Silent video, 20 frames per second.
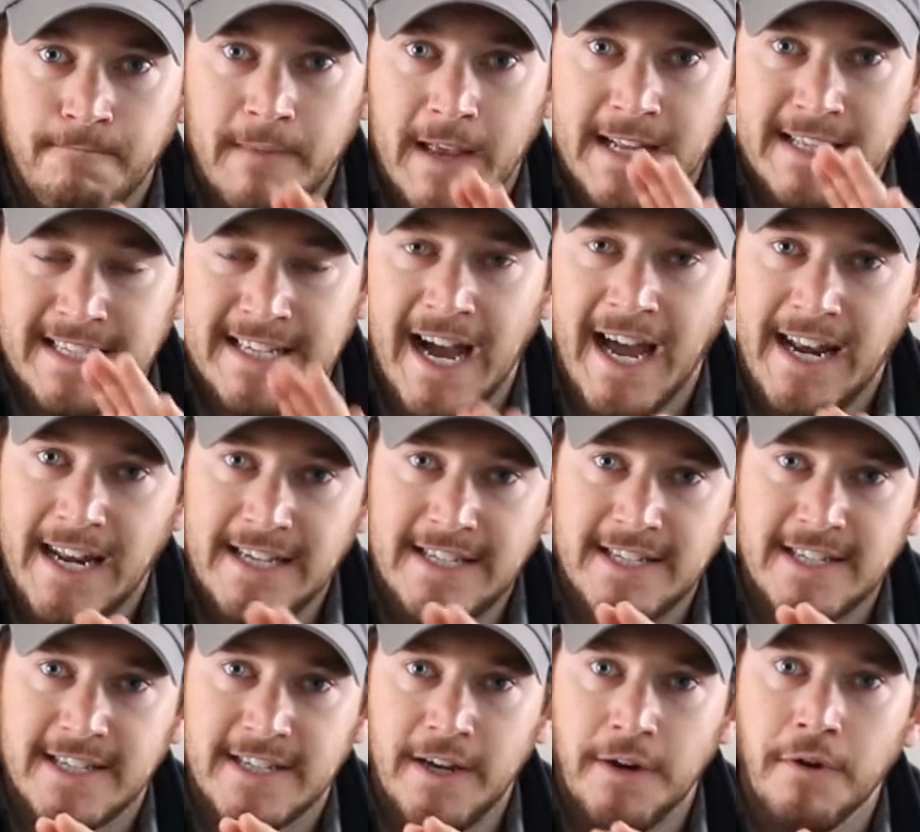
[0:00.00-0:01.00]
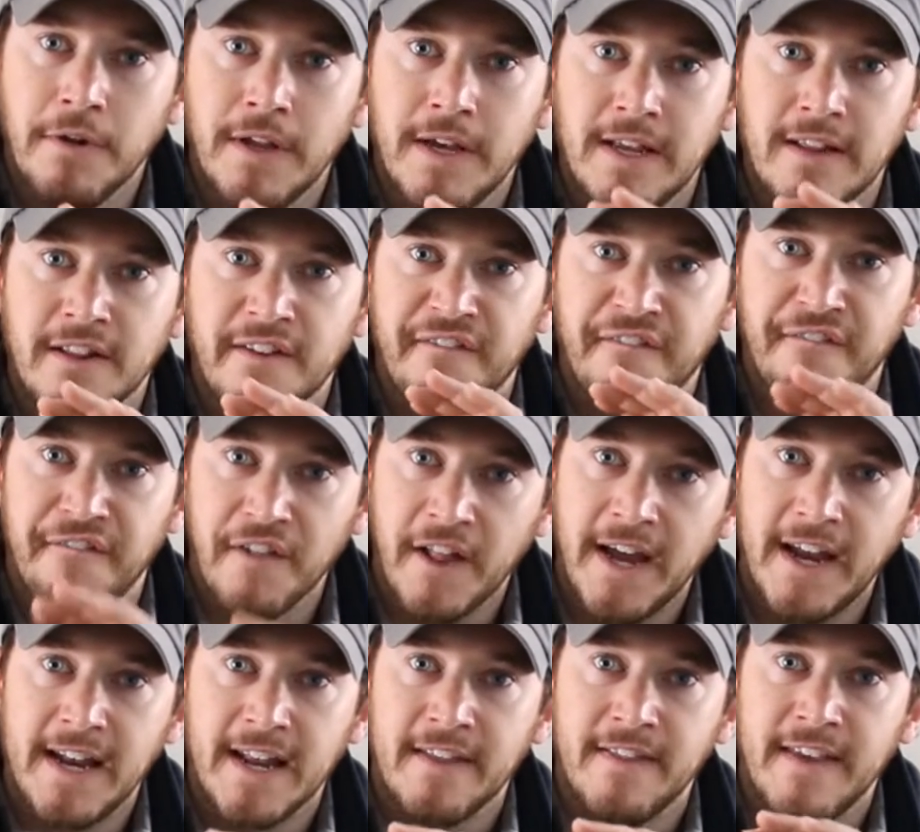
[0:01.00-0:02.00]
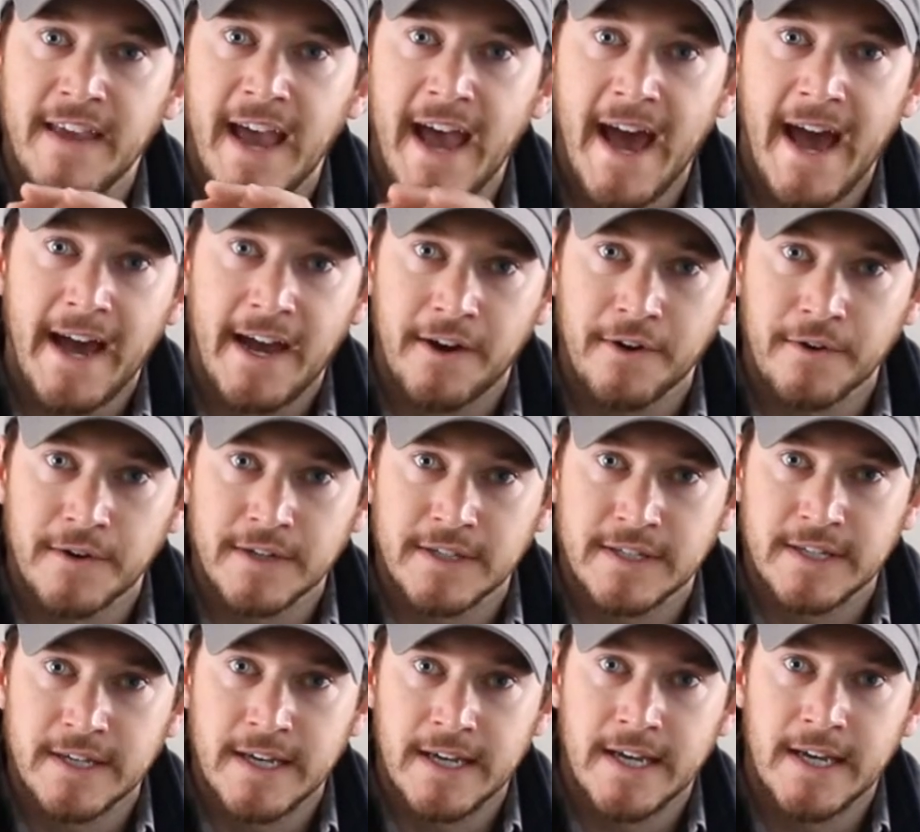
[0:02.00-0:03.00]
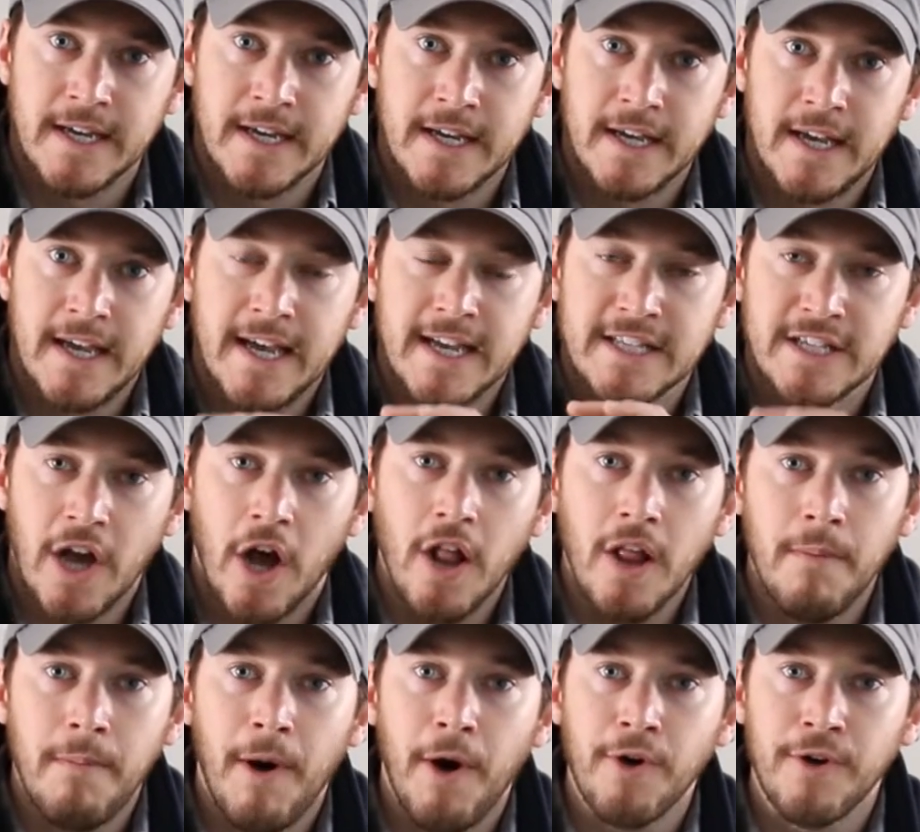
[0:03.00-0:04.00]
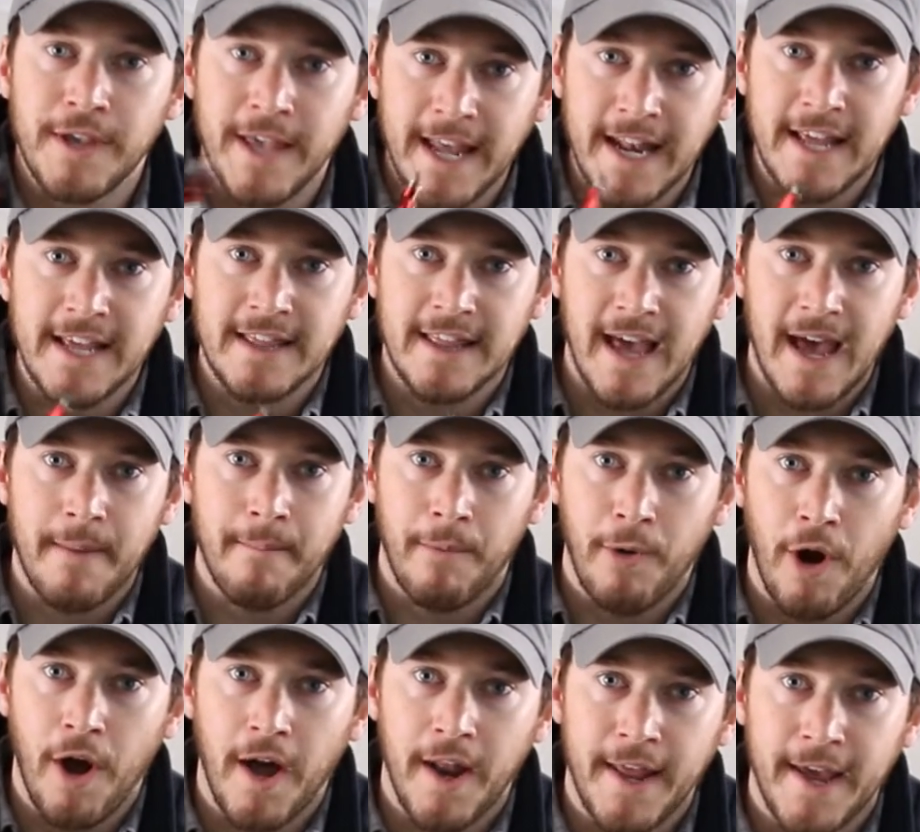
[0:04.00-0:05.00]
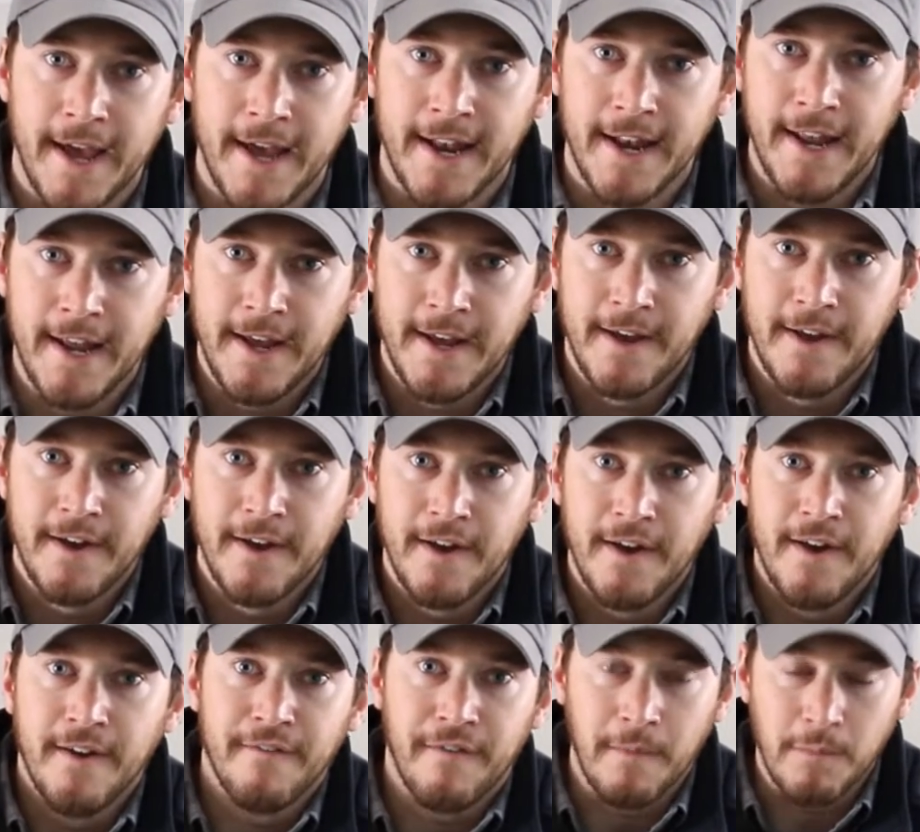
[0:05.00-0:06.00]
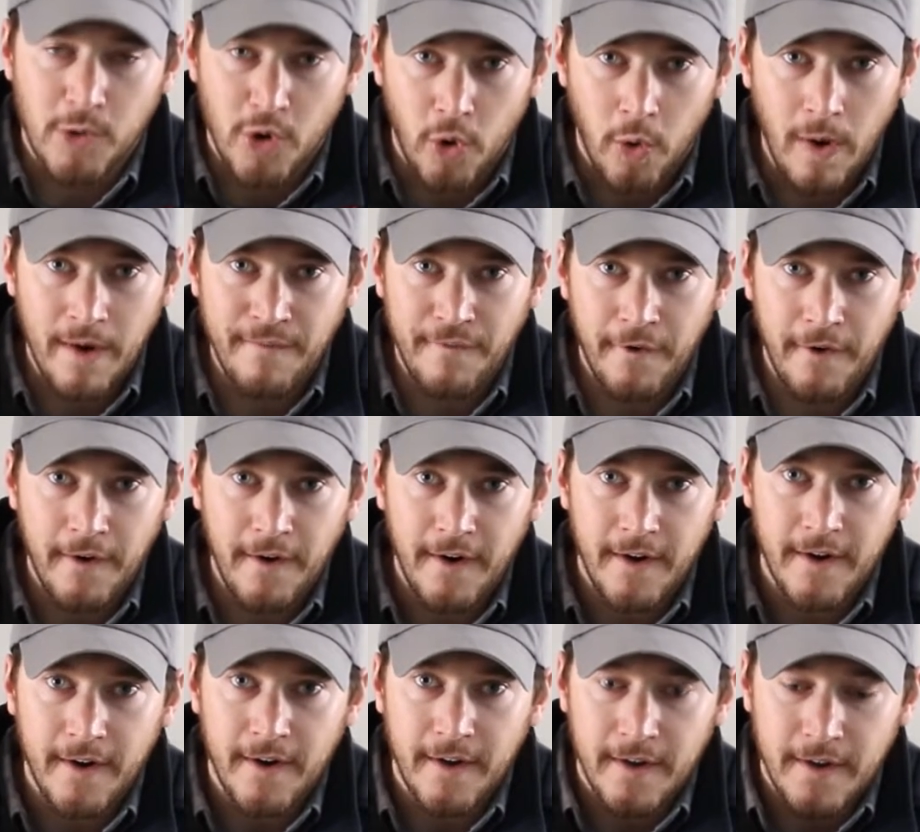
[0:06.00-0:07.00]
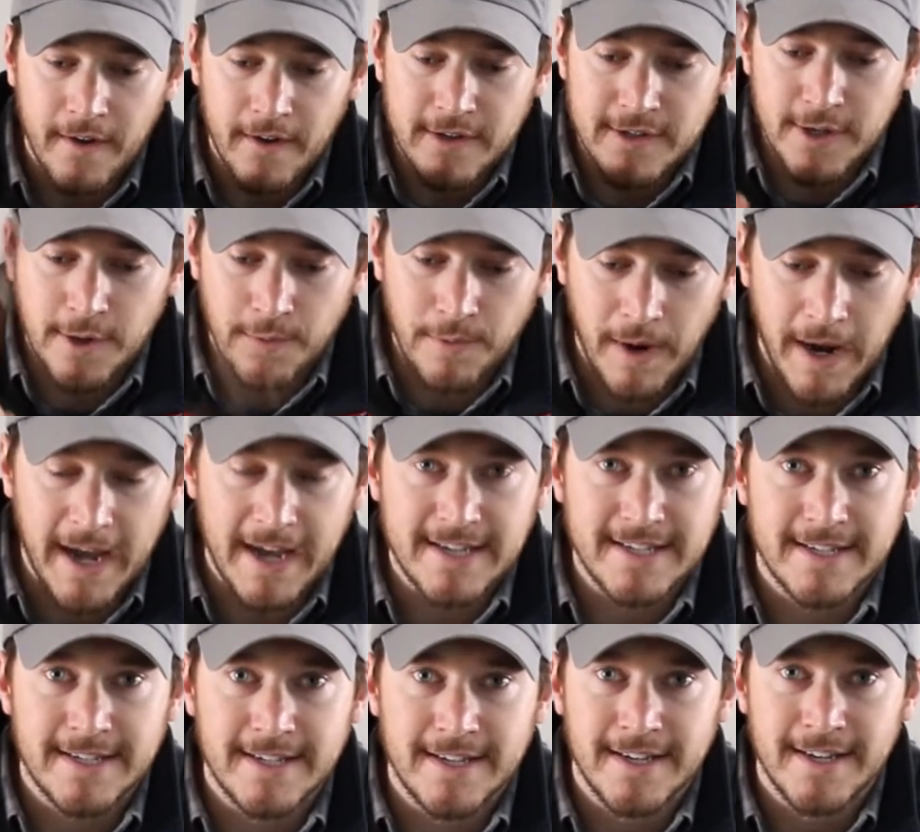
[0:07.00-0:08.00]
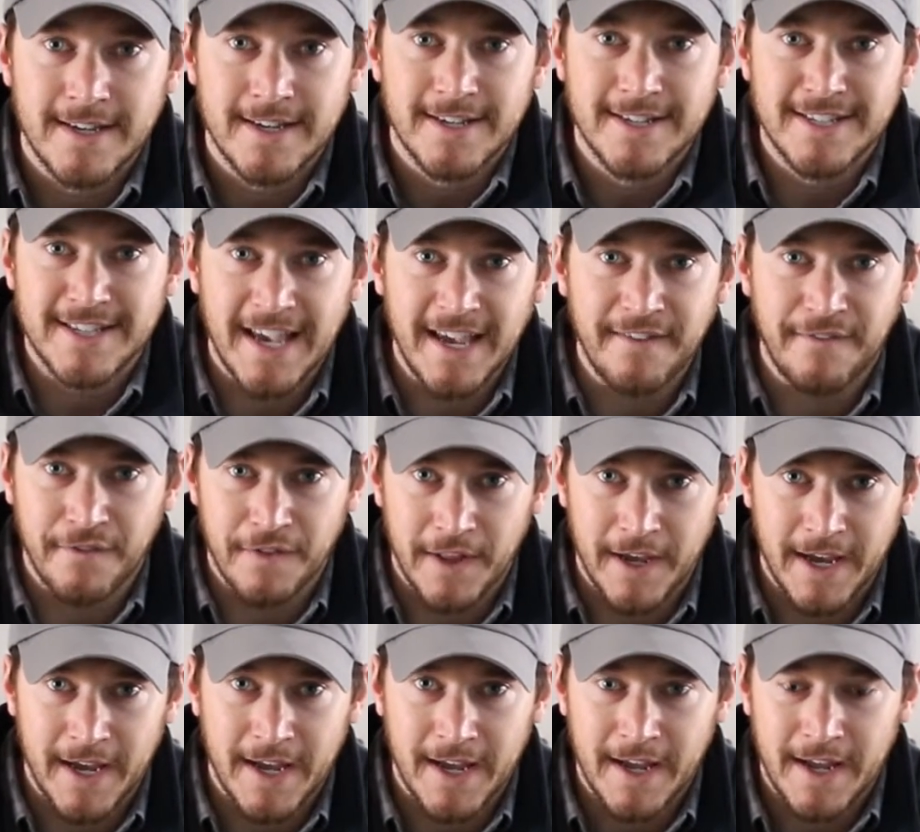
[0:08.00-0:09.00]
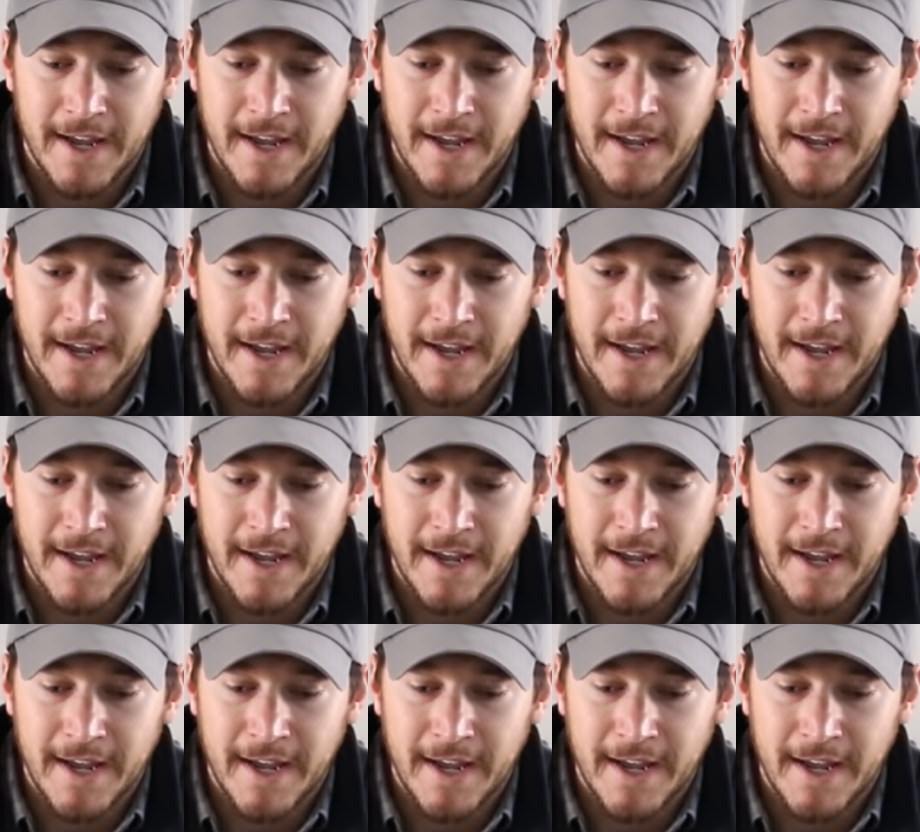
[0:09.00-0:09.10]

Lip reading: It's not necessarily in the flight and the accuracy. It's all about getting that broadhead from quiver to rest safely.